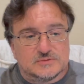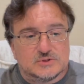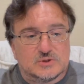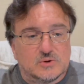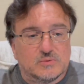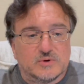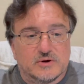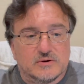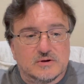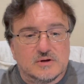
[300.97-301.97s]
So
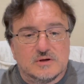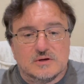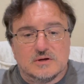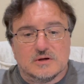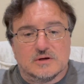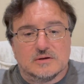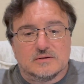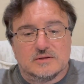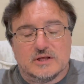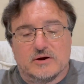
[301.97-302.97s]
we're
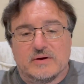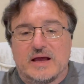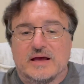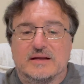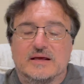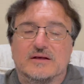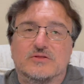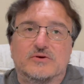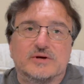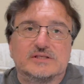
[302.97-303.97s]
there at
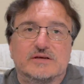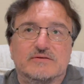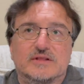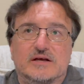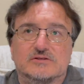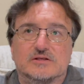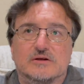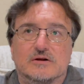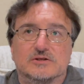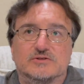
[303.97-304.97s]

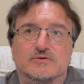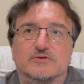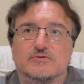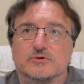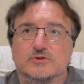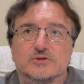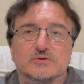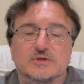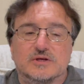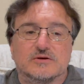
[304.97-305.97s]
$37,000 for the first two
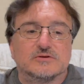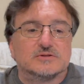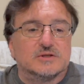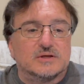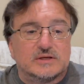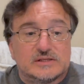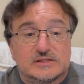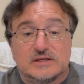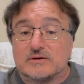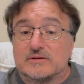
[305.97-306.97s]
years.
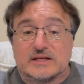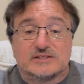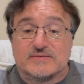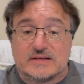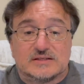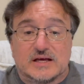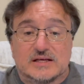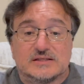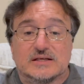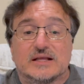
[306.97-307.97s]
Still, that's
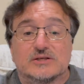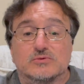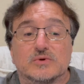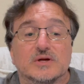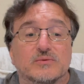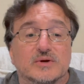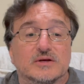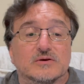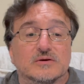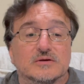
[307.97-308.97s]
fantastic. That's really, really
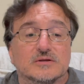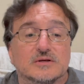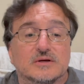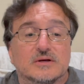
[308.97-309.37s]
good.